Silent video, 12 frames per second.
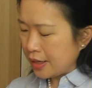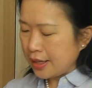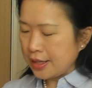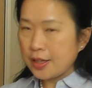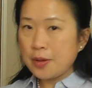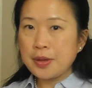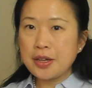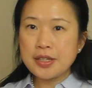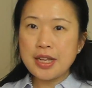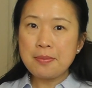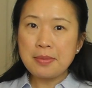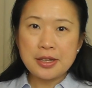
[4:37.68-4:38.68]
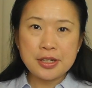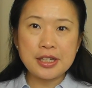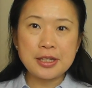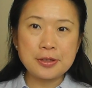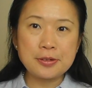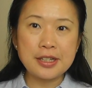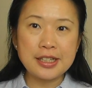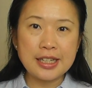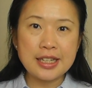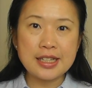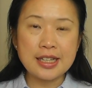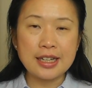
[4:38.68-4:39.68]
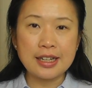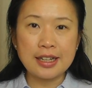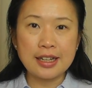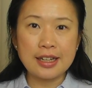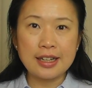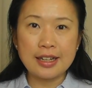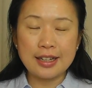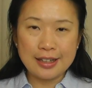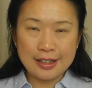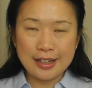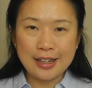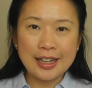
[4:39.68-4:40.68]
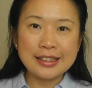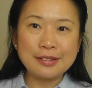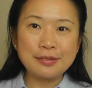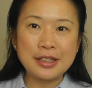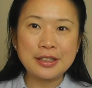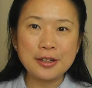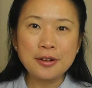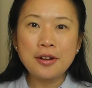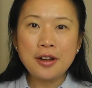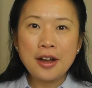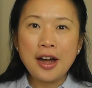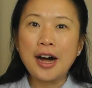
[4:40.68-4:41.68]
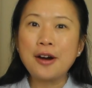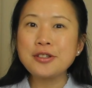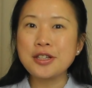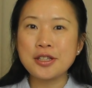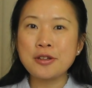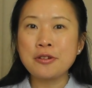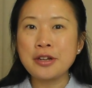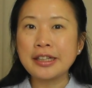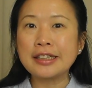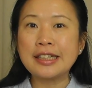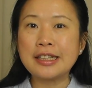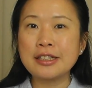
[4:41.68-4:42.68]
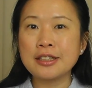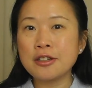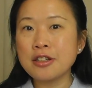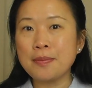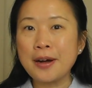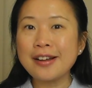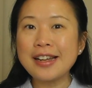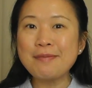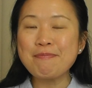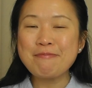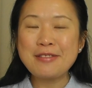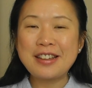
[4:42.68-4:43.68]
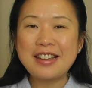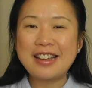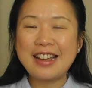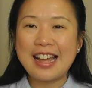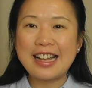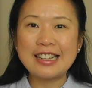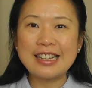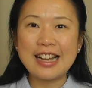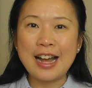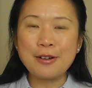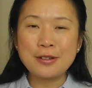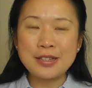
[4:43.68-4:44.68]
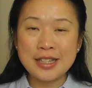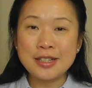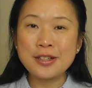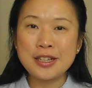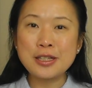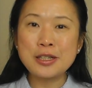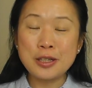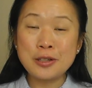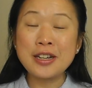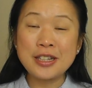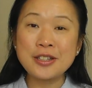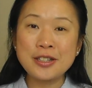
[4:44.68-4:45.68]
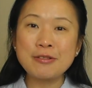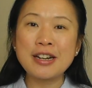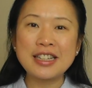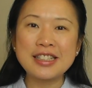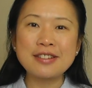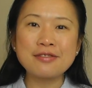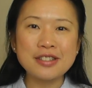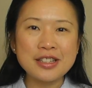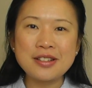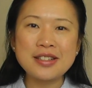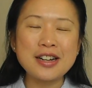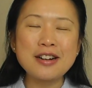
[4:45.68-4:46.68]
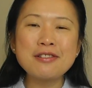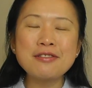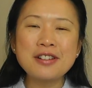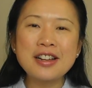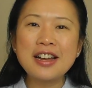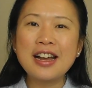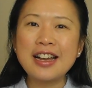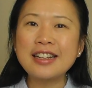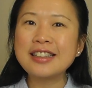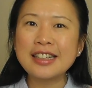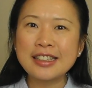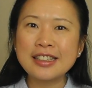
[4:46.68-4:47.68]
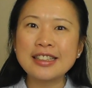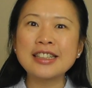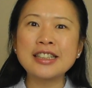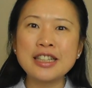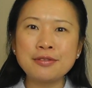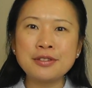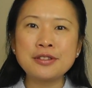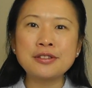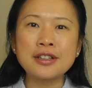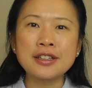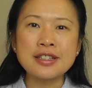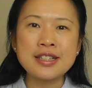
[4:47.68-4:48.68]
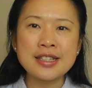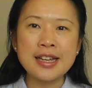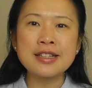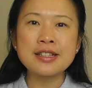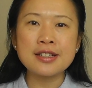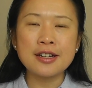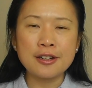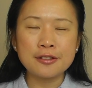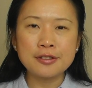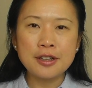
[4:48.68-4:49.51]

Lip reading: So because I'm actually doing this on the video, I'll just quickly talk about it, and I would suggest you actually write it down for yourself, and that give you a sense of